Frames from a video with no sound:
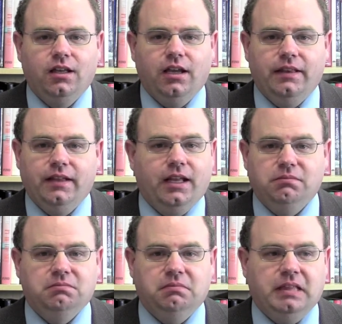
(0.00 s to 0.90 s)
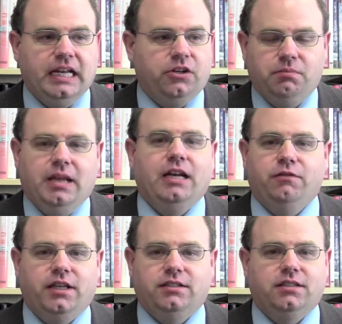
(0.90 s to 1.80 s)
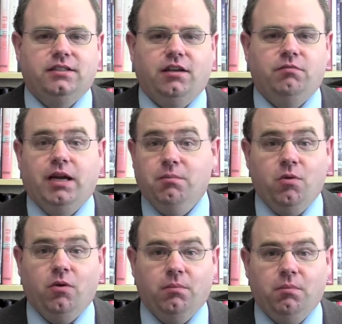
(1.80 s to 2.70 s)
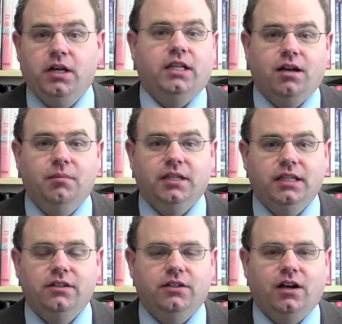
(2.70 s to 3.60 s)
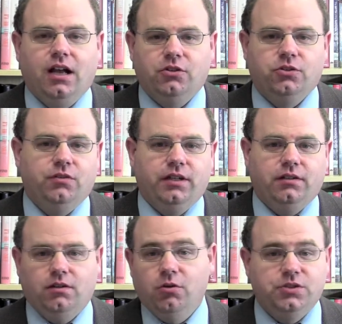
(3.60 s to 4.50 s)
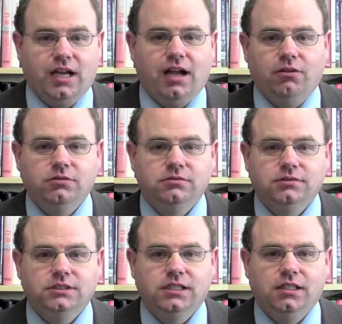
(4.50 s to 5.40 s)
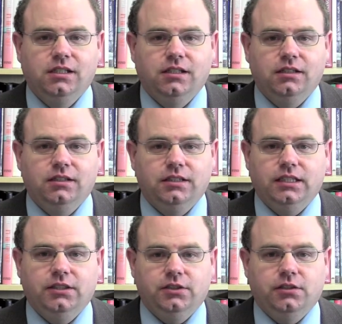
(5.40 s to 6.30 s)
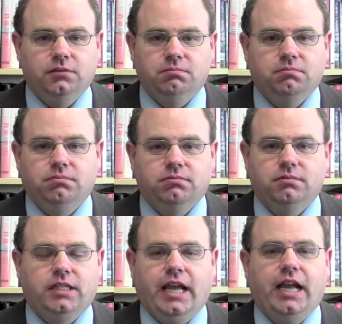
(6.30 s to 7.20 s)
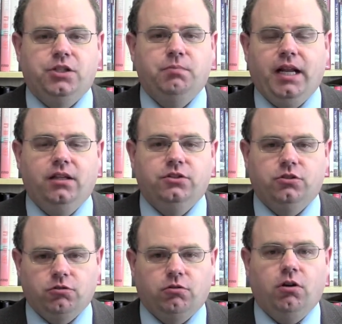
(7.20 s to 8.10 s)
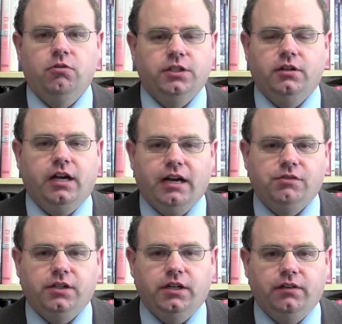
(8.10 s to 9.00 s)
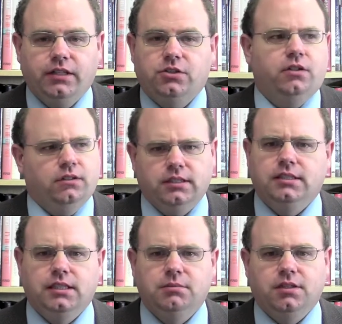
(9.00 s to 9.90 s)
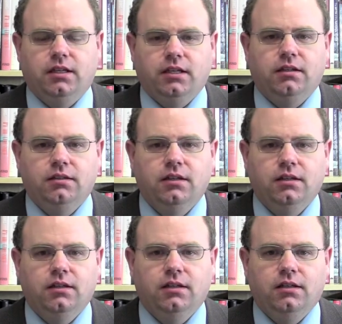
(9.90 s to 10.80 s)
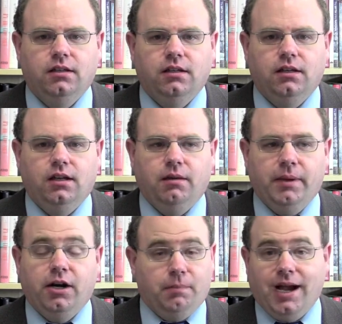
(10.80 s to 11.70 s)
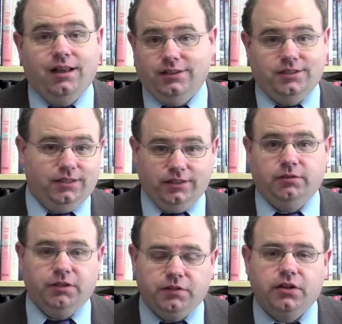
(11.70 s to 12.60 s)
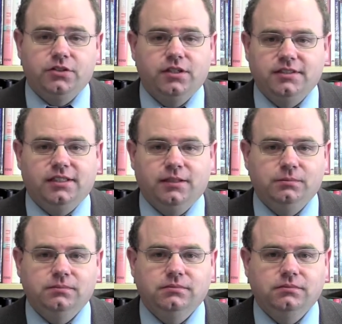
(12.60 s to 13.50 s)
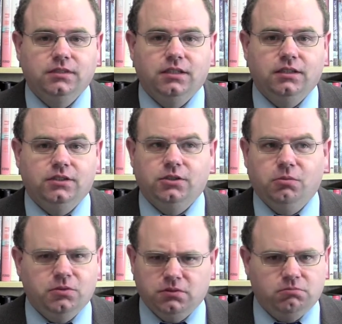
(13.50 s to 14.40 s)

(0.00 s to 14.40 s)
and that that could manifest itself by more money coming into your household than goes out, and that your cash balances grow year after year. That certainly seems like a better policy than the reverse, doesn't it? And so it was